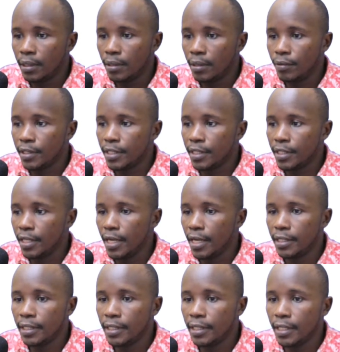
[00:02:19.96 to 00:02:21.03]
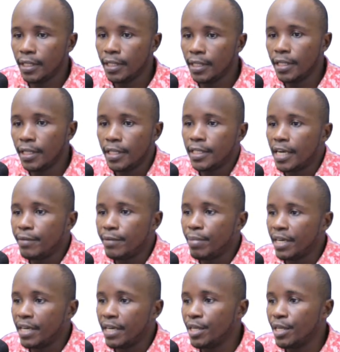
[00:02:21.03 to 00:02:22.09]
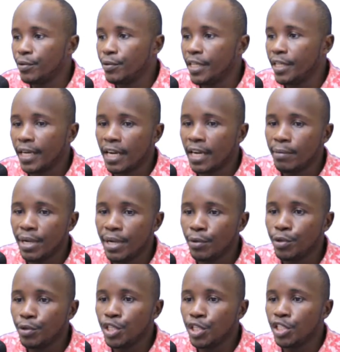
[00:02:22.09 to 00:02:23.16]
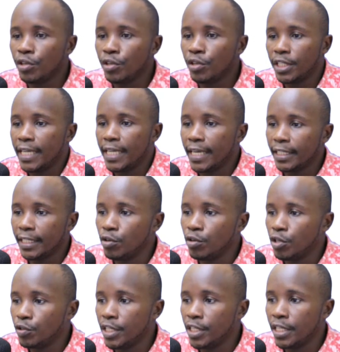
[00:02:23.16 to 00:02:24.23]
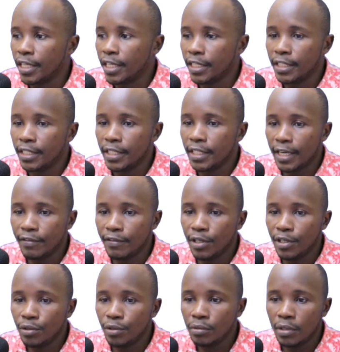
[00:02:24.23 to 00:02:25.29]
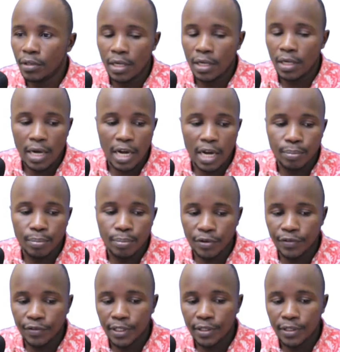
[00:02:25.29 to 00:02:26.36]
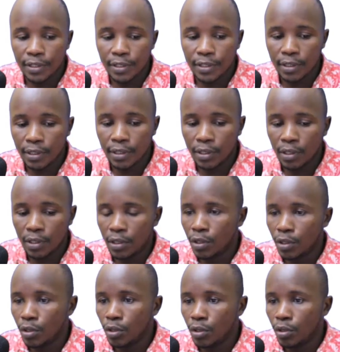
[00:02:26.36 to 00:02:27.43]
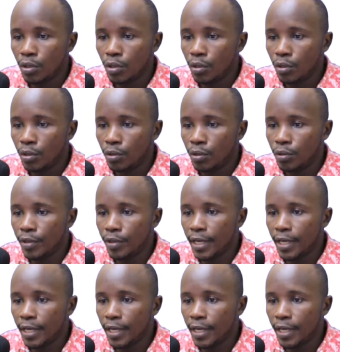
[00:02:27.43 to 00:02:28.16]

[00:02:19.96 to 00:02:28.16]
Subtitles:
we're saying that this is a department within a company which is not directly going to generate revenue and profits to the